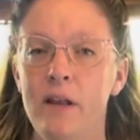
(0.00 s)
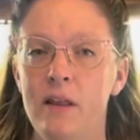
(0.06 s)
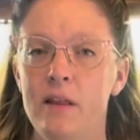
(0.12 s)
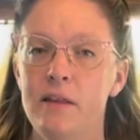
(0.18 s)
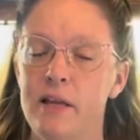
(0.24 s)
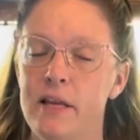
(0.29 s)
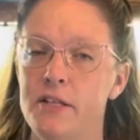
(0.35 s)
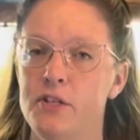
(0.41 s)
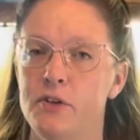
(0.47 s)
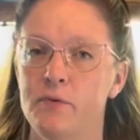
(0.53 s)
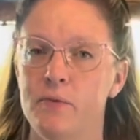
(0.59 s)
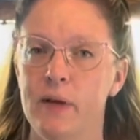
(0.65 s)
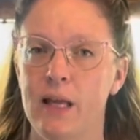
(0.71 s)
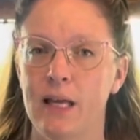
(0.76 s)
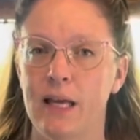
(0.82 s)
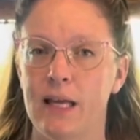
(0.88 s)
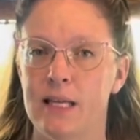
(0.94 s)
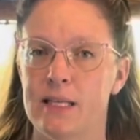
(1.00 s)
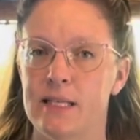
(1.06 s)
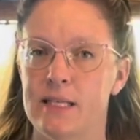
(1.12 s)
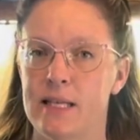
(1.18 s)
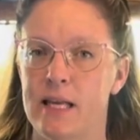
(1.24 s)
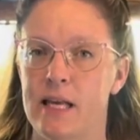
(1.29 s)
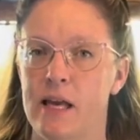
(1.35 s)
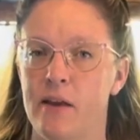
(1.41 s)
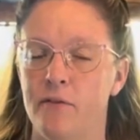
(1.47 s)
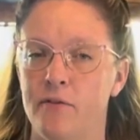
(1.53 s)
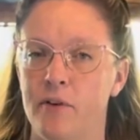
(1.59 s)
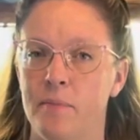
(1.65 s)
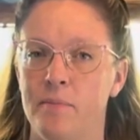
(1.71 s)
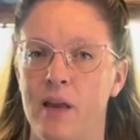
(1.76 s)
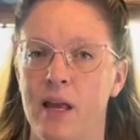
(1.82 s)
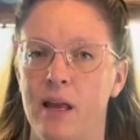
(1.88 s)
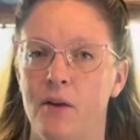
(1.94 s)
of the things you're really going to see
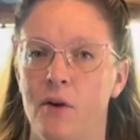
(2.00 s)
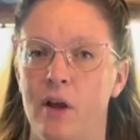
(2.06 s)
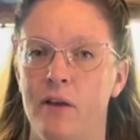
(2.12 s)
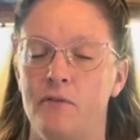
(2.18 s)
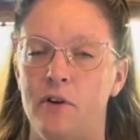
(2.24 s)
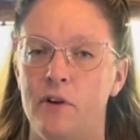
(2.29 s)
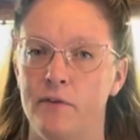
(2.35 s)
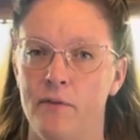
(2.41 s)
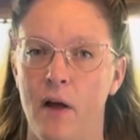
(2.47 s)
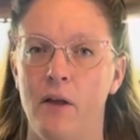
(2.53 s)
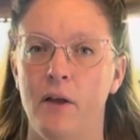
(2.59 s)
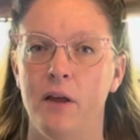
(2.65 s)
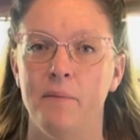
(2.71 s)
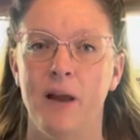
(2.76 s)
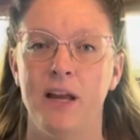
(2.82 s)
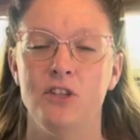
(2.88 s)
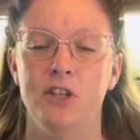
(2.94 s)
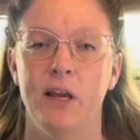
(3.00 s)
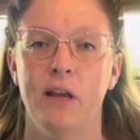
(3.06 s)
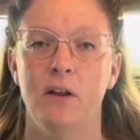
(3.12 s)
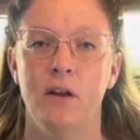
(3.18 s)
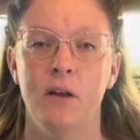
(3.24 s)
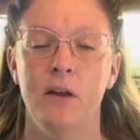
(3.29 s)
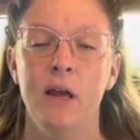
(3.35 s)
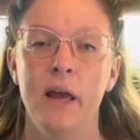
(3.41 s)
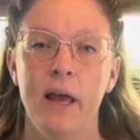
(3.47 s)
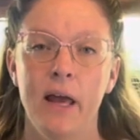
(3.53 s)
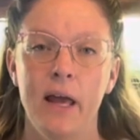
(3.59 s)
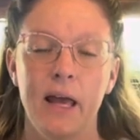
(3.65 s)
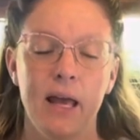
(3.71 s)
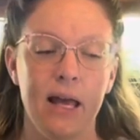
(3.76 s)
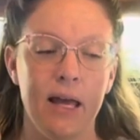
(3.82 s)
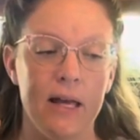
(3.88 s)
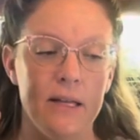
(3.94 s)
from me if you're following my channel
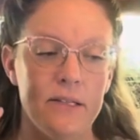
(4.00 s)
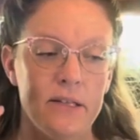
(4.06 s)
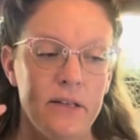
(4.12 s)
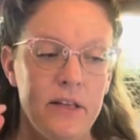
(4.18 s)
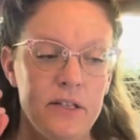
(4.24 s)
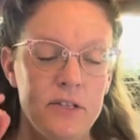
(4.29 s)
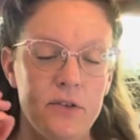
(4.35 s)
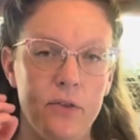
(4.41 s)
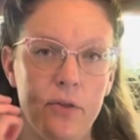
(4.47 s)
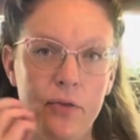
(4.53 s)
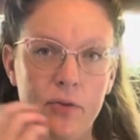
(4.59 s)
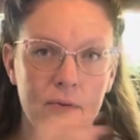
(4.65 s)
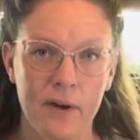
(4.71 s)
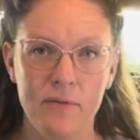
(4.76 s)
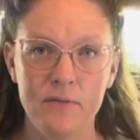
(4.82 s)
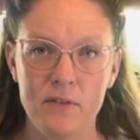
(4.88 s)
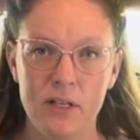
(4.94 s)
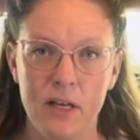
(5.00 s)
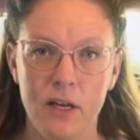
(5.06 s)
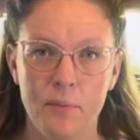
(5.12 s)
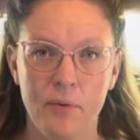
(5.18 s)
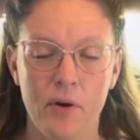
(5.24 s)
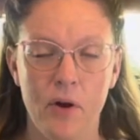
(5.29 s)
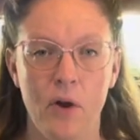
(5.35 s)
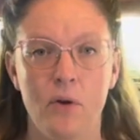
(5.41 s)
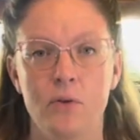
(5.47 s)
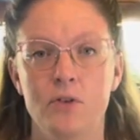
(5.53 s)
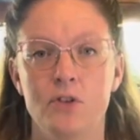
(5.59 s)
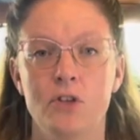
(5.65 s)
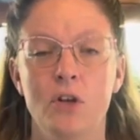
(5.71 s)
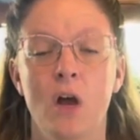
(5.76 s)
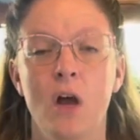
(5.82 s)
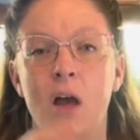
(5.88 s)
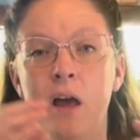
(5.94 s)
is this thrifted
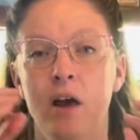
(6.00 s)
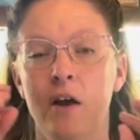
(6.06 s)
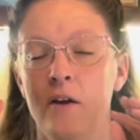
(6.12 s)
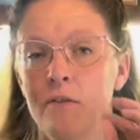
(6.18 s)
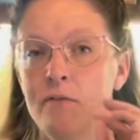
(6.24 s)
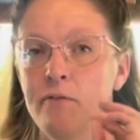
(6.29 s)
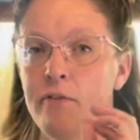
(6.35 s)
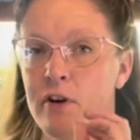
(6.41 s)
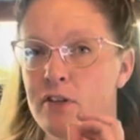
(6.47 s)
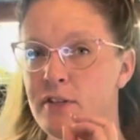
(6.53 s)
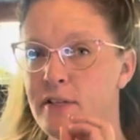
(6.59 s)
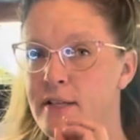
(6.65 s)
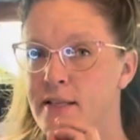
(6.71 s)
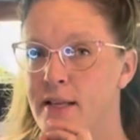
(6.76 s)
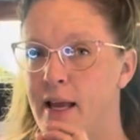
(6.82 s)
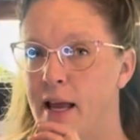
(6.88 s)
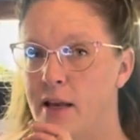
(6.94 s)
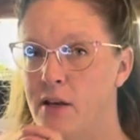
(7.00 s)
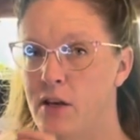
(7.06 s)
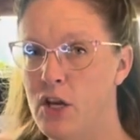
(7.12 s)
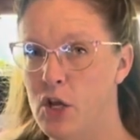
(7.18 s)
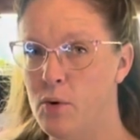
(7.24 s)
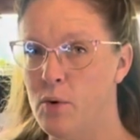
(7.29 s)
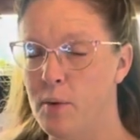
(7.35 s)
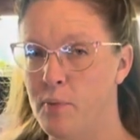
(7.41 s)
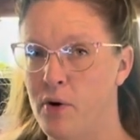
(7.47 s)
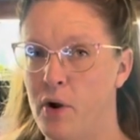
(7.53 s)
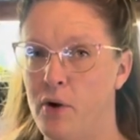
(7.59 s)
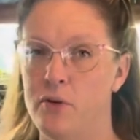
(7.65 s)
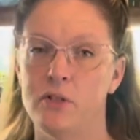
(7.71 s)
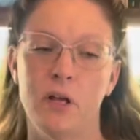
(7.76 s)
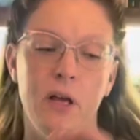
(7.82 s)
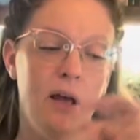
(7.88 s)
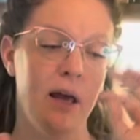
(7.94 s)
approach versus a new
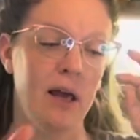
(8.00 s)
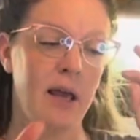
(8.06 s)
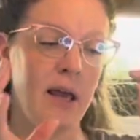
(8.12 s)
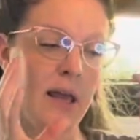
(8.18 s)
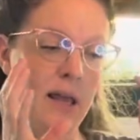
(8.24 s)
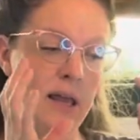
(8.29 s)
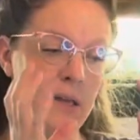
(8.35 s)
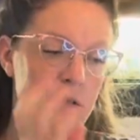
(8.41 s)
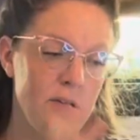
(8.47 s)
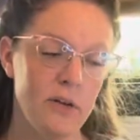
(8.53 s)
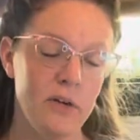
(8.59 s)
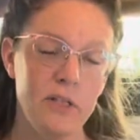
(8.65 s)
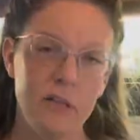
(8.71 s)
approach. Is there a